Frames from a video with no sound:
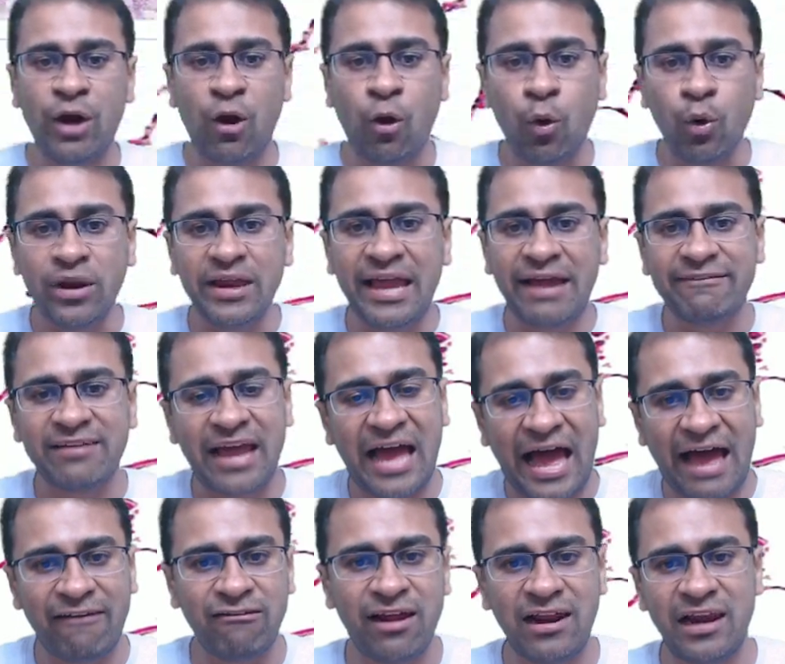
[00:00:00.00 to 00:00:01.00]
only have an
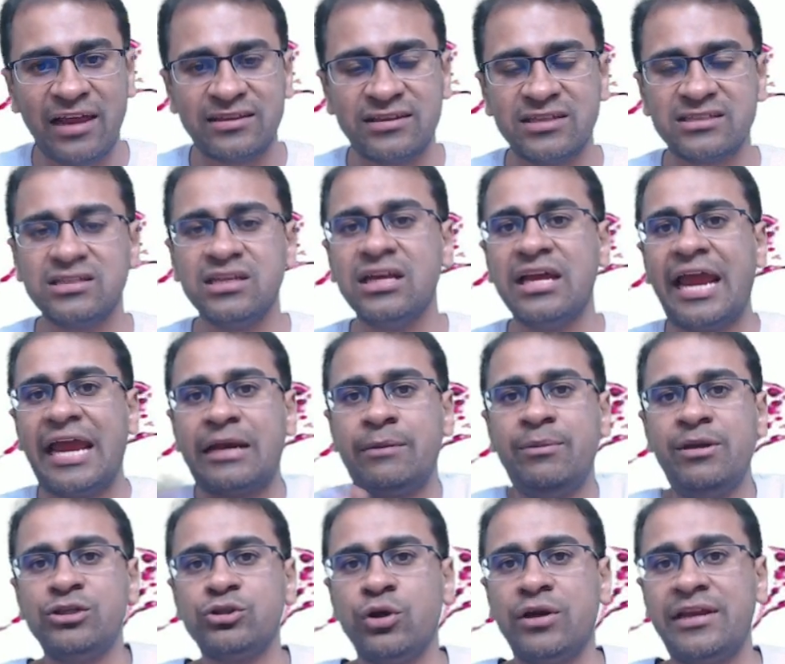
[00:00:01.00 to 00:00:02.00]
alveoli like this, it means
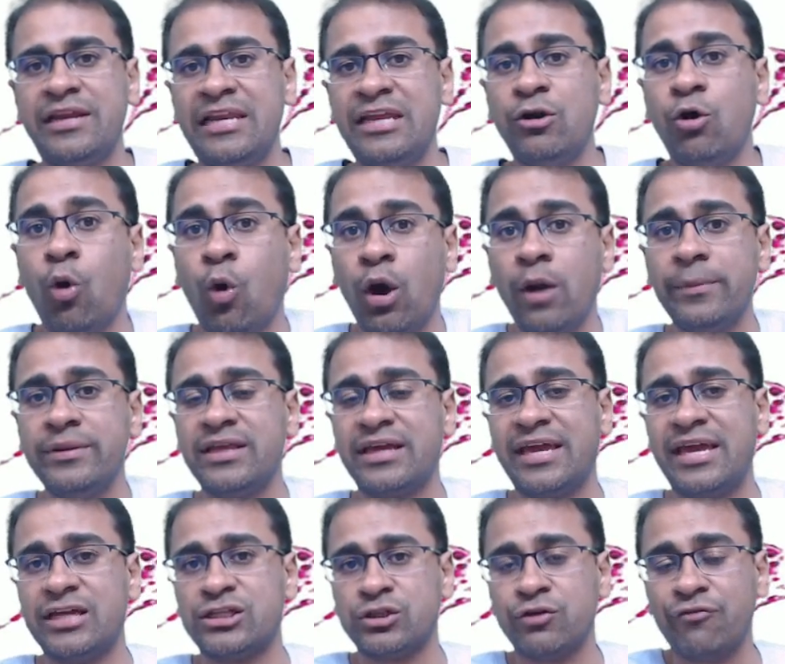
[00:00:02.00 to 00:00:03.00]
you're dealing all with the
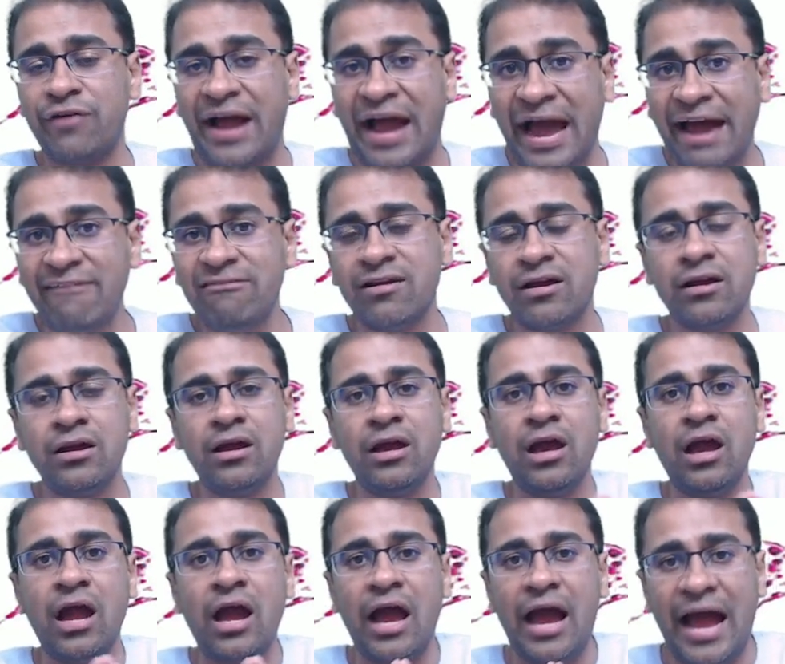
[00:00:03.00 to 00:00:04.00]
case of alveolar
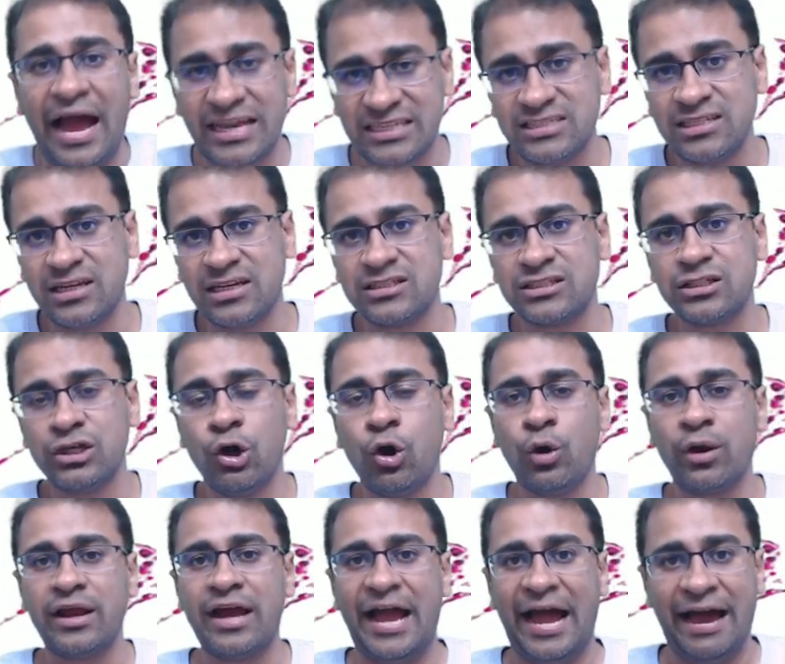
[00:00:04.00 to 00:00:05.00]
acinus or
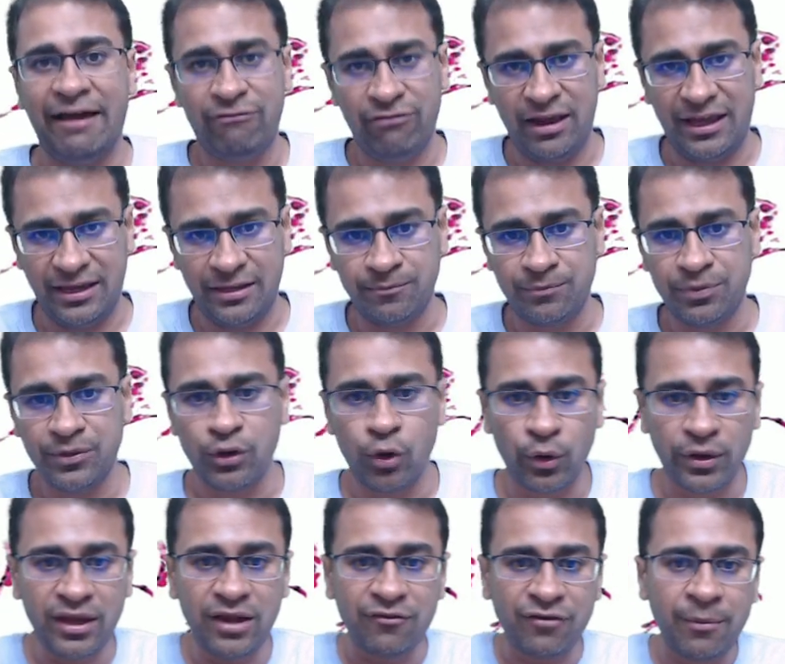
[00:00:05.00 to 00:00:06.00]
an alveoli.
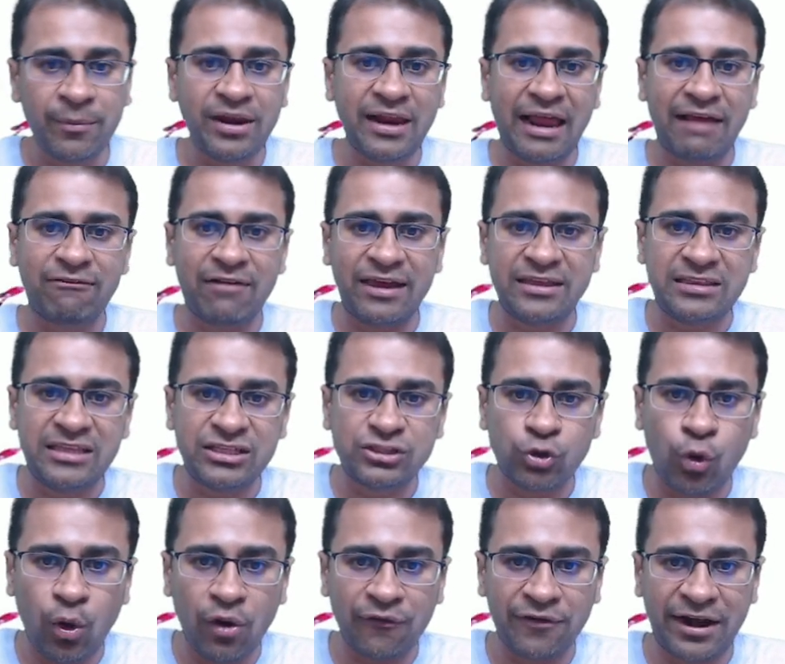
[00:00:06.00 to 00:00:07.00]
Okay, remember an alveoli, these
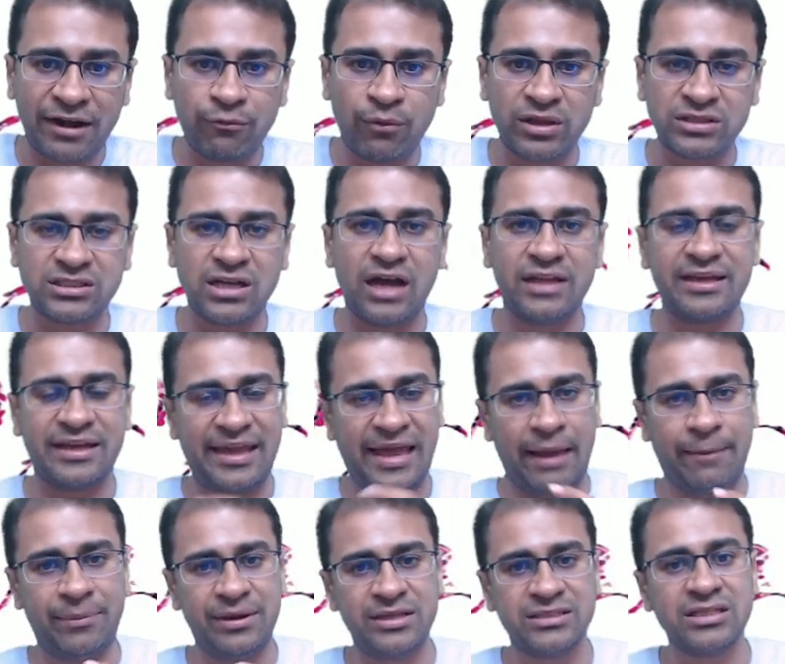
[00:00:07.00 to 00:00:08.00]
all red ones are the
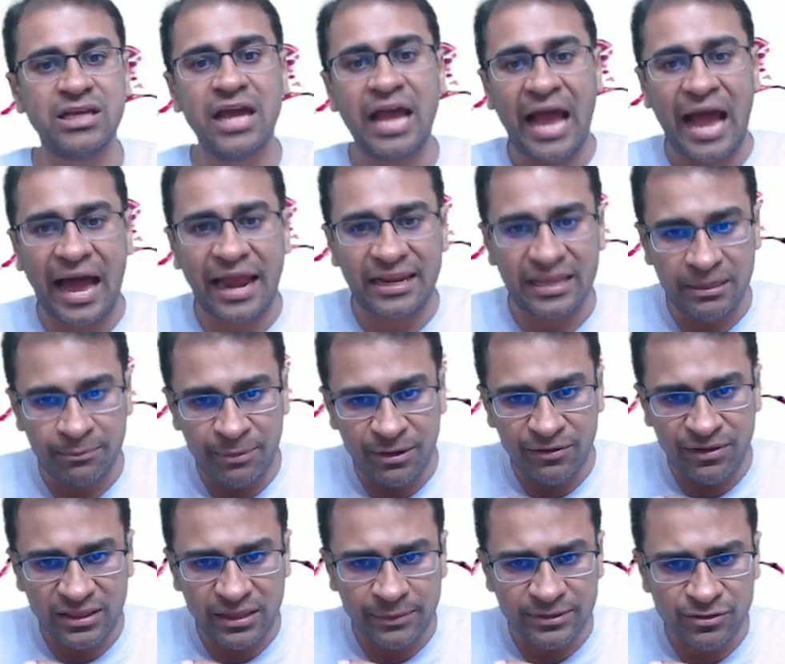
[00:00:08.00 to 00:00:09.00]
capillaries, and in between
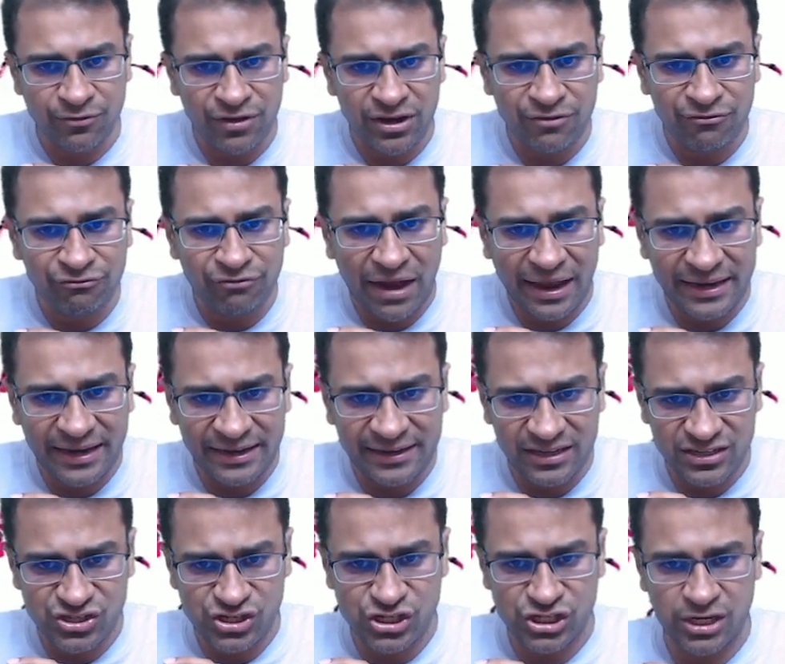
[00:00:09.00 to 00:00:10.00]
there's a very fine
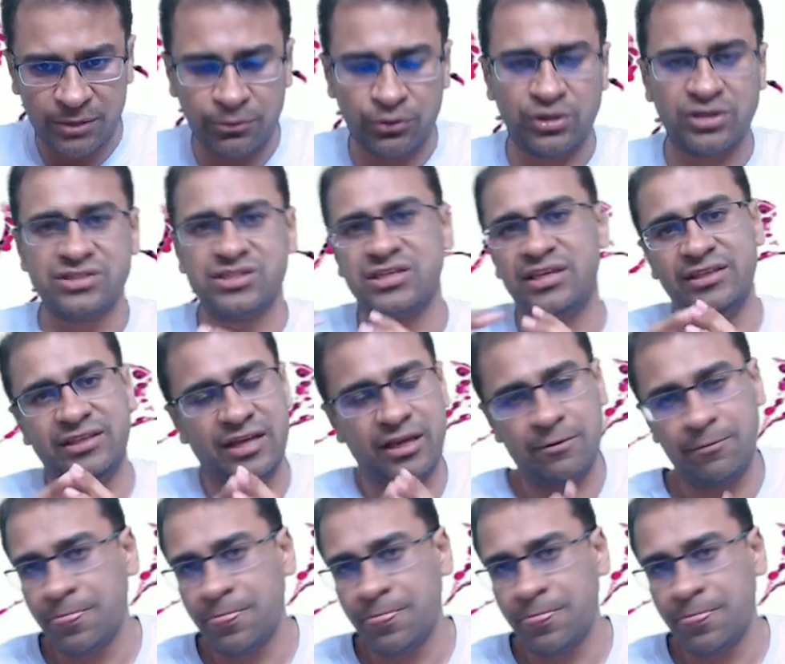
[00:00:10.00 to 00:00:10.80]
interstitium you can see there.